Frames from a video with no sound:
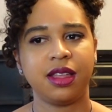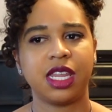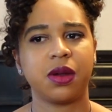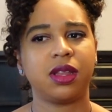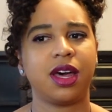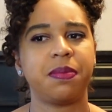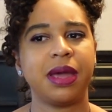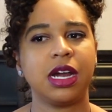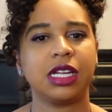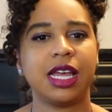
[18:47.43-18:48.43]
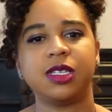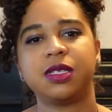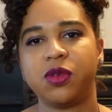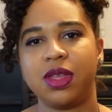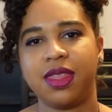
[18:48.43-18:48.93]
there are a lot of parallels
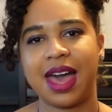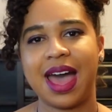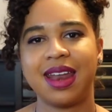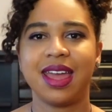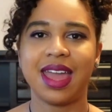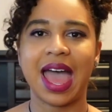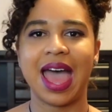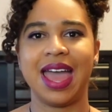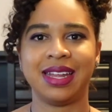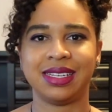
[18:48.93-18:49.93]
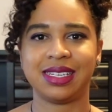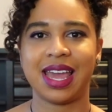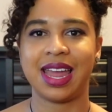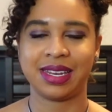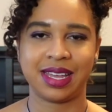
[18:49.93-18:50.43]
between that and
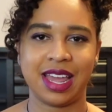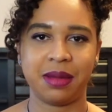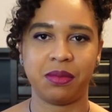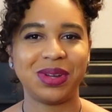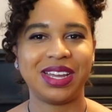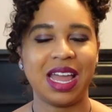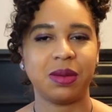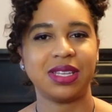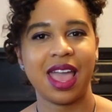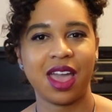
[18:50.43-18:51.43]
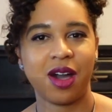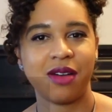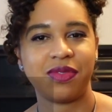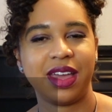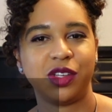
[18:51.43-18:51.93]
Endgame. When Kate was hanging
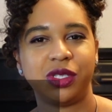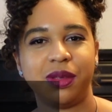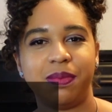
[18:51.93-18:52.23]
off the edge of the